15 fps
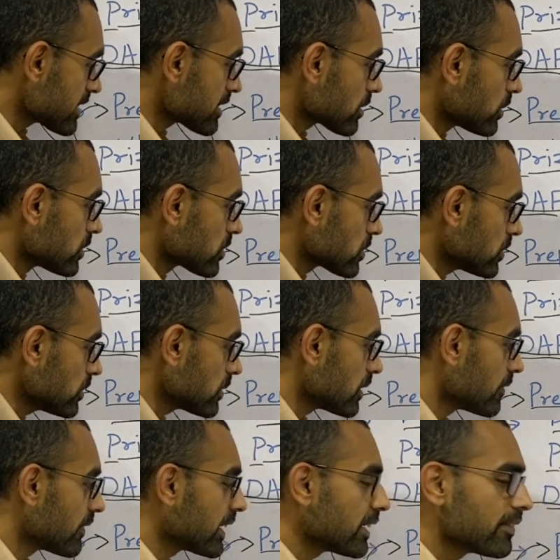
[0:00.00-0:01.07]
is also
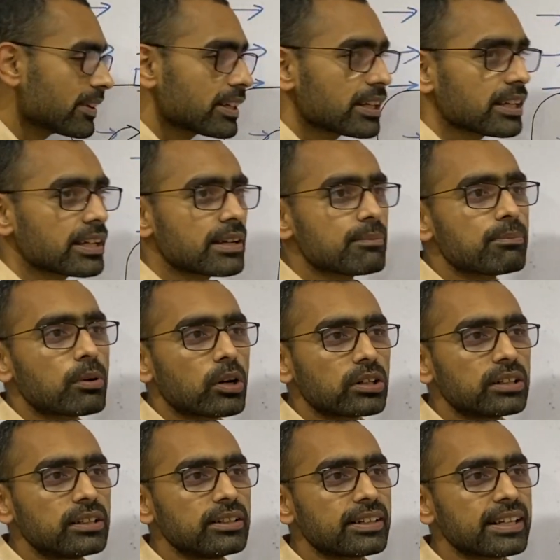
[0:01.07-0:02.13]
very, very important.